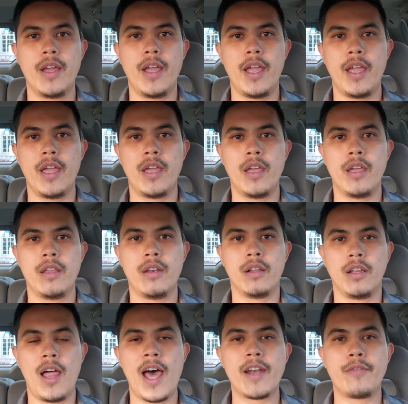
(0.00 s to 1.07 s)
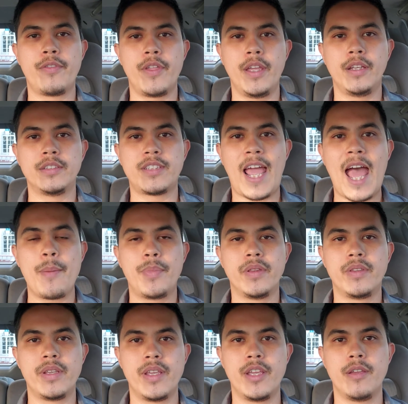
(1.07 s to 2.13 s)
And a lot of things happened
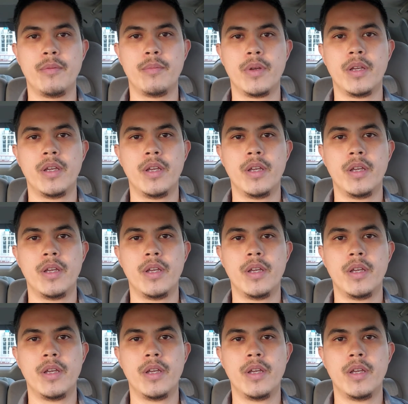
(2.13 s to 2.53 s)
to him